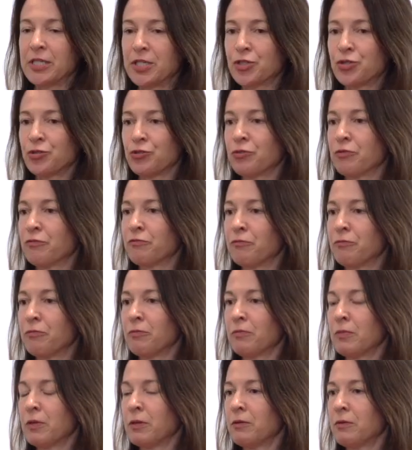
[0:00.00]
student
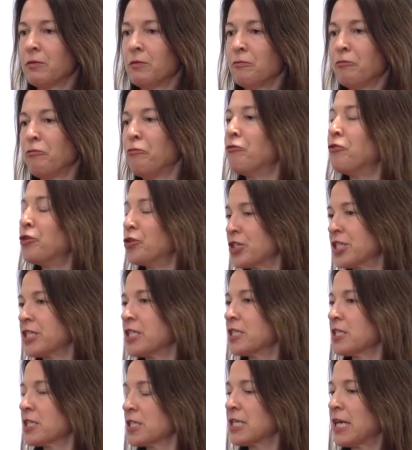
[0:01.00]

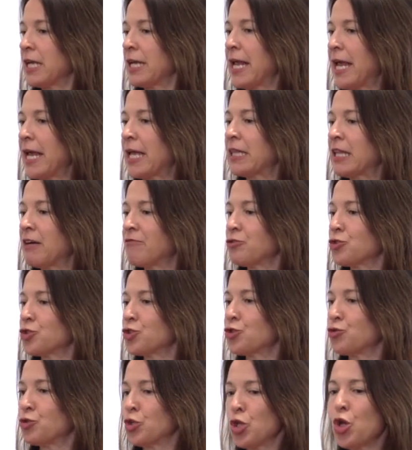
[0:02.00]
versus an A-level
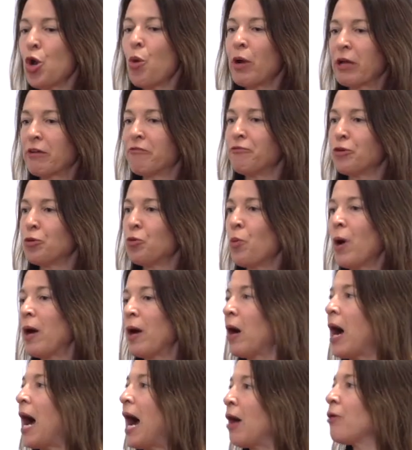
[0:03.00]
student, knowing full
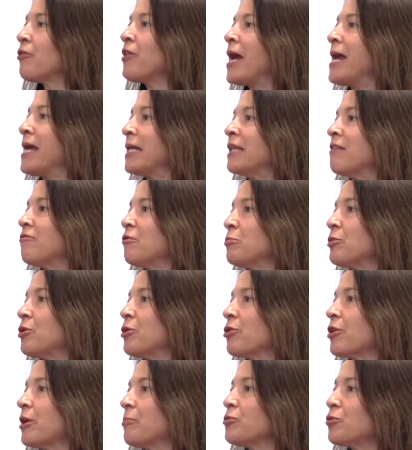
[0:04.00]
well how the A-level
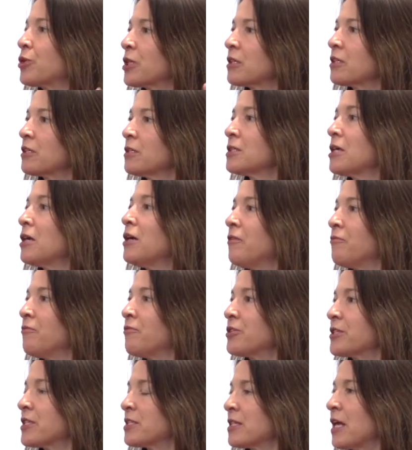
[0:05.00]
program works
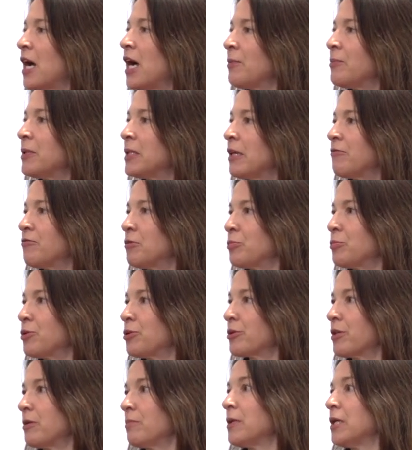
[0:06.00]
versus the IB level
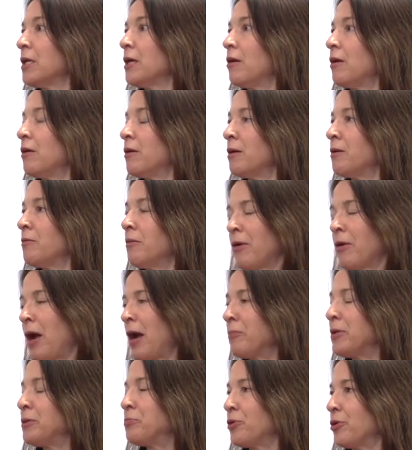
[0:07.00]
program,
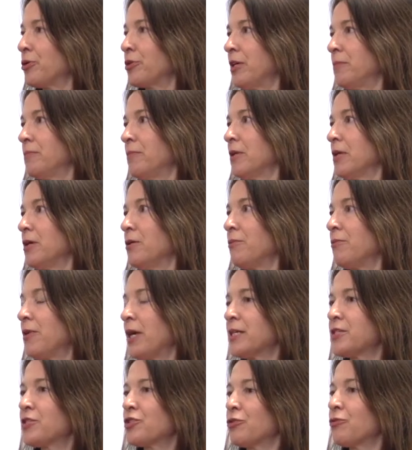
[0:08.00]
IB program,
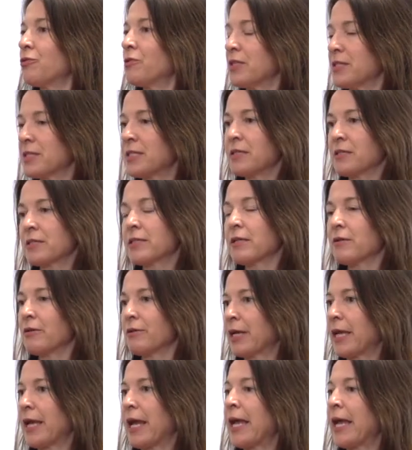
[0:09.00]
right? So in the sense that, okay,